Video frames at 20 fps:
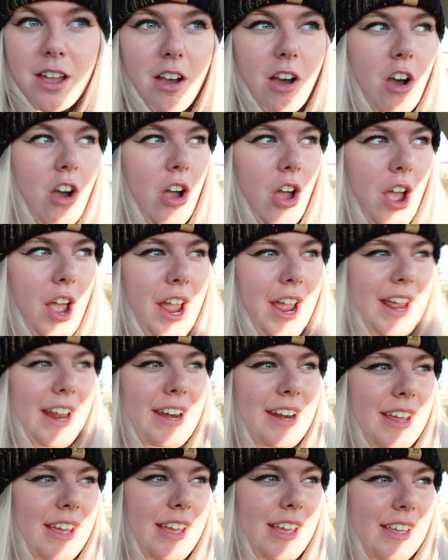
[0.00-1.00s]

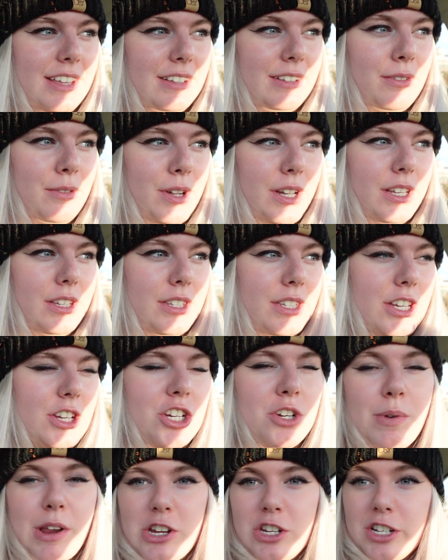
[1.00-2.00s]
on
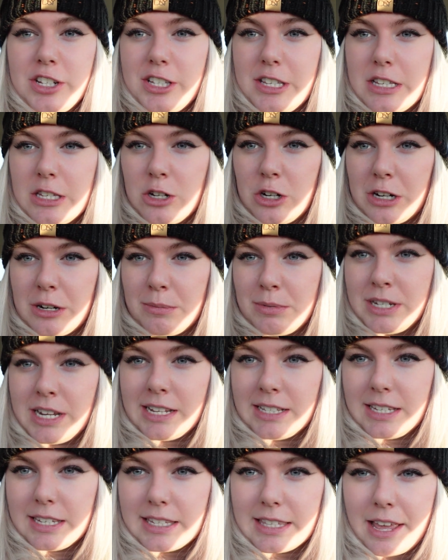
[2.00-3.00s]
situations and
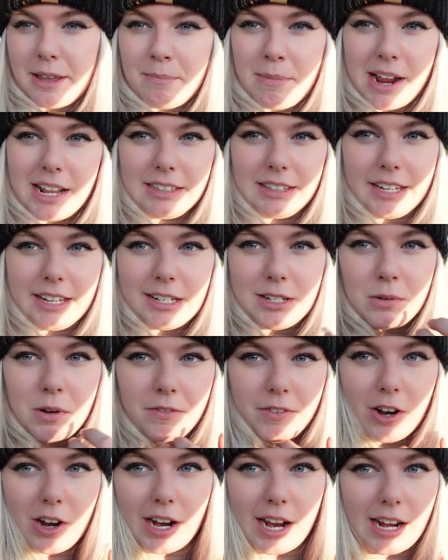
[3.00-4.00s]
circumstances that might lead to a
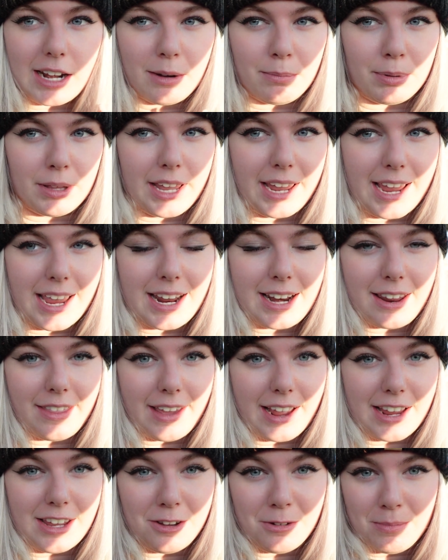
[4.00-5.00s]
variegated plant
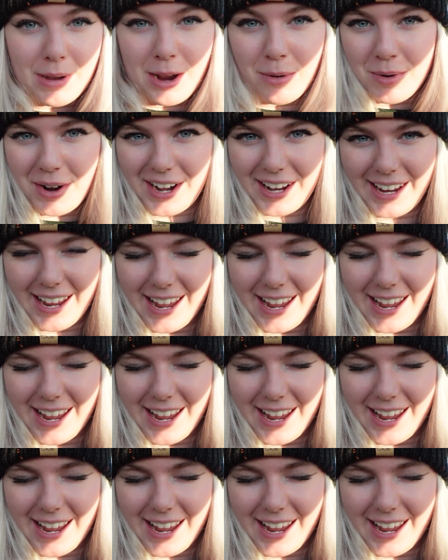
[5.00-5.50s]
that you might want to